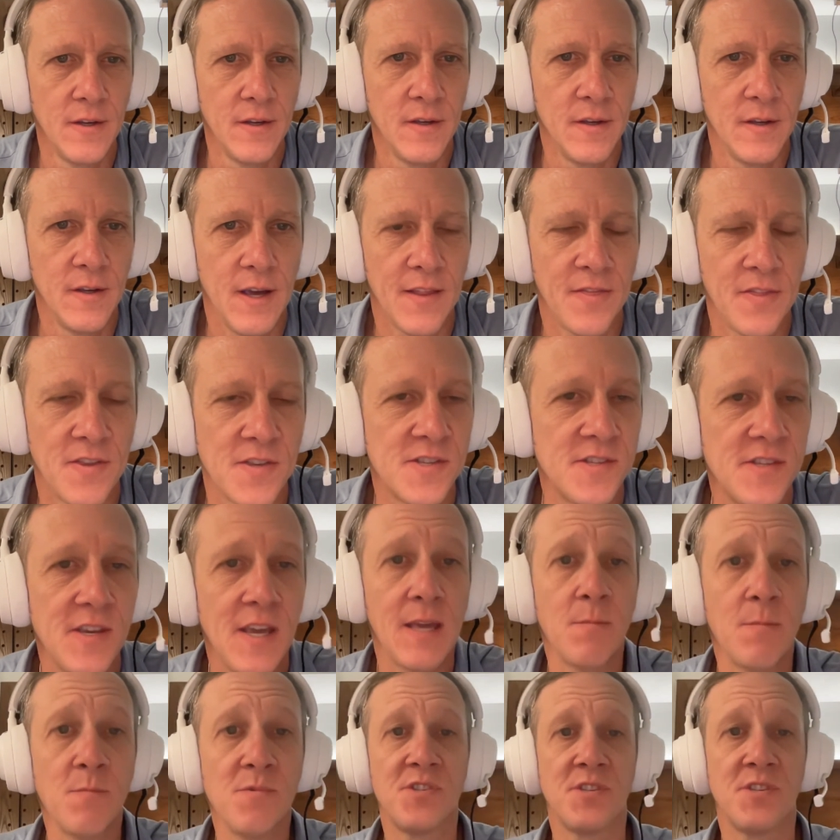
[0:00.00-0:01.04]
at the
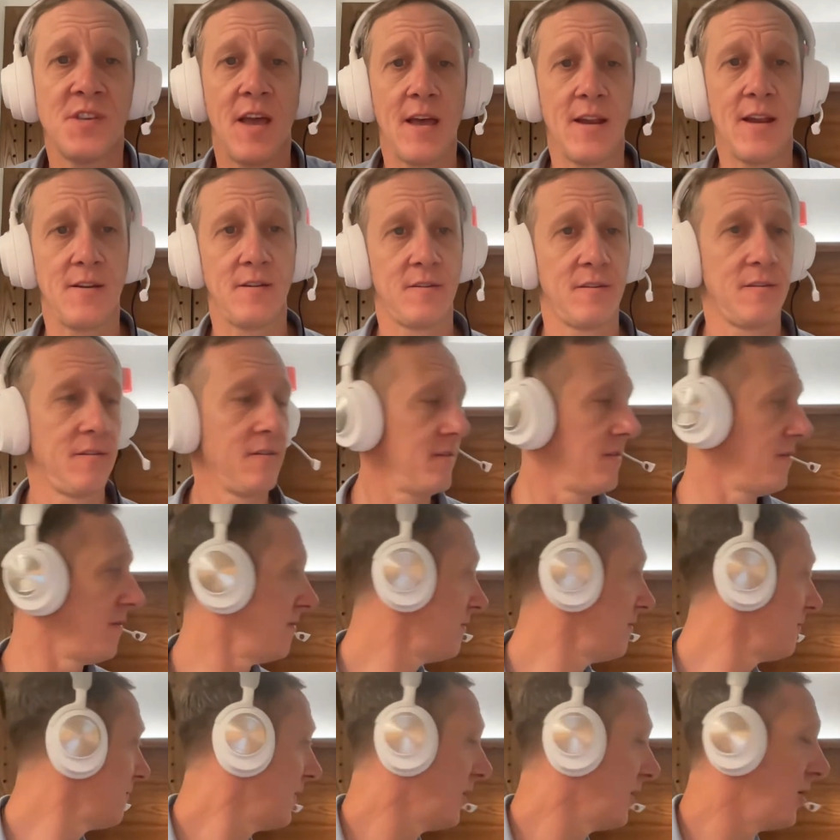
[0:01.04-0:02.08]
same set,
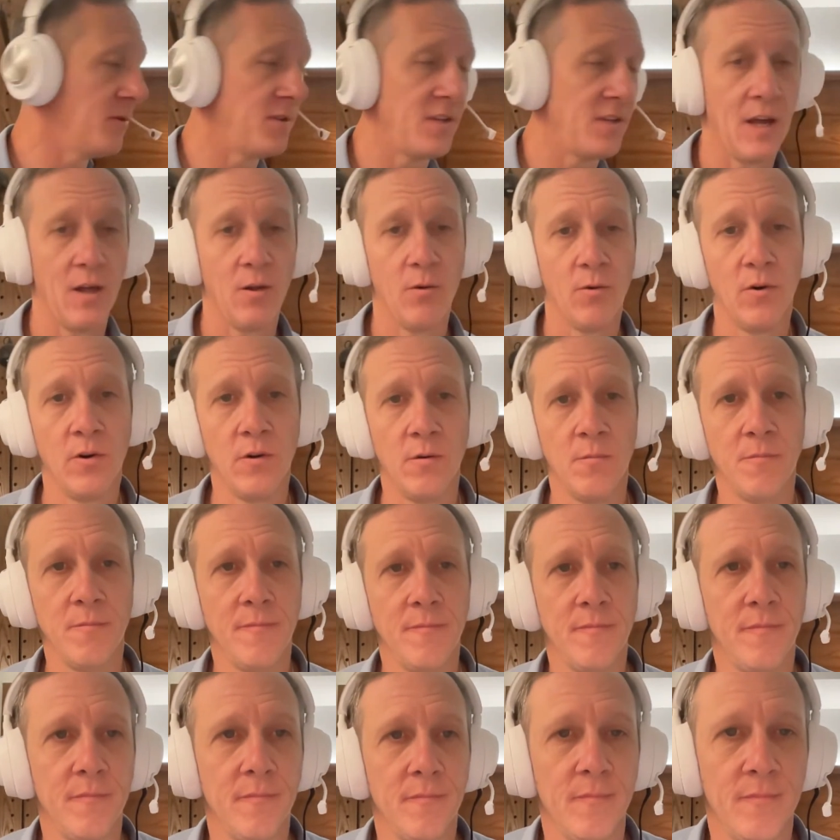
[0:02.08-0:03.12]
the hotel room
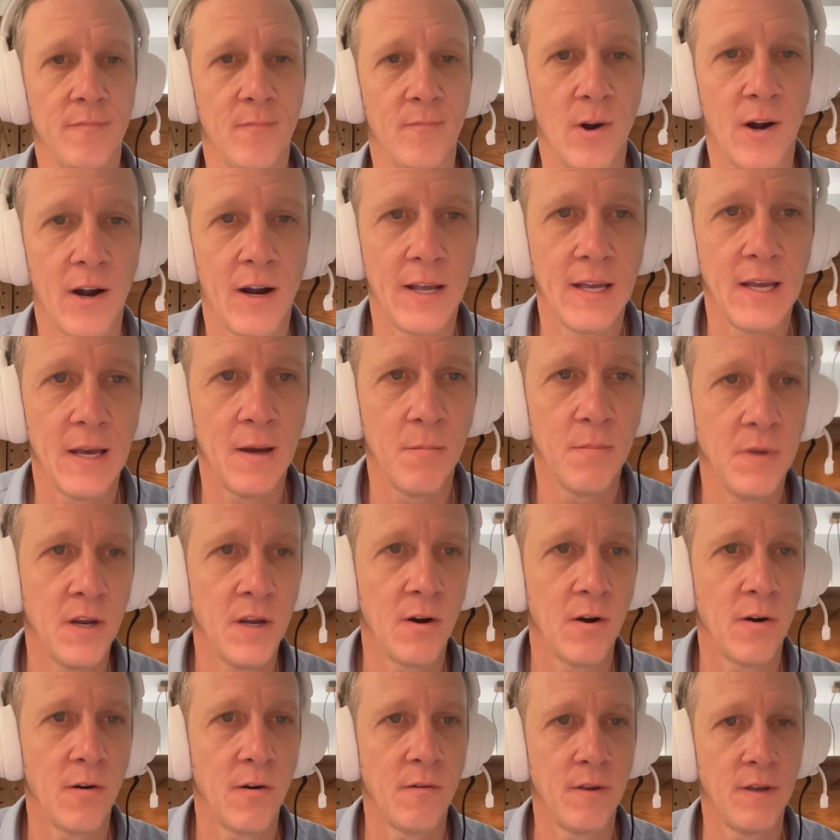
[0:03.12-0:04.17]
where I am
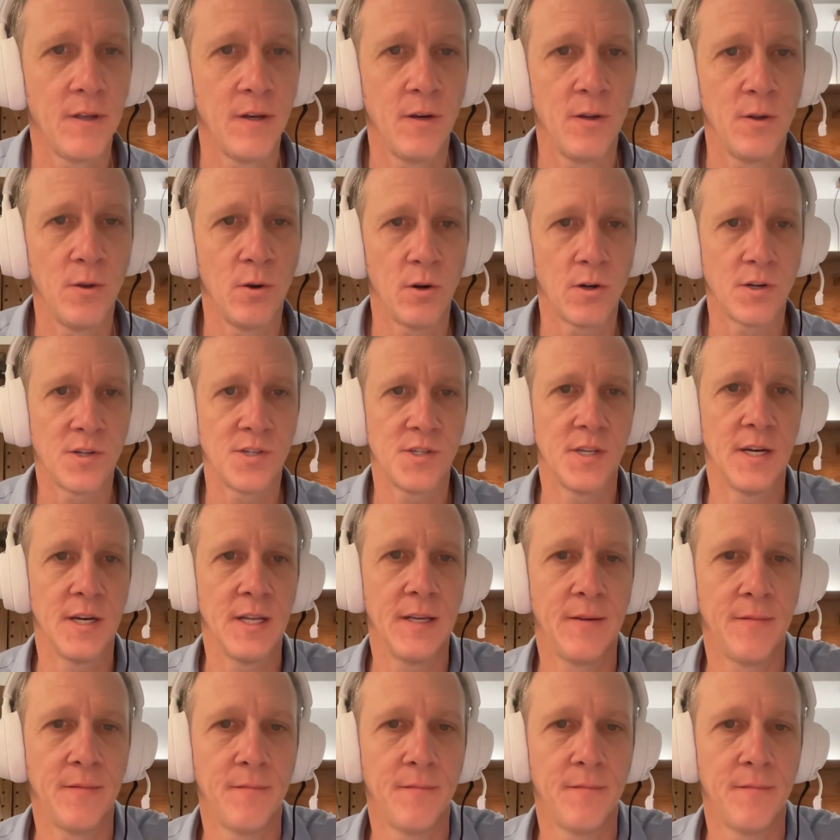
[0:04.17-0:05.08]
here in New York City.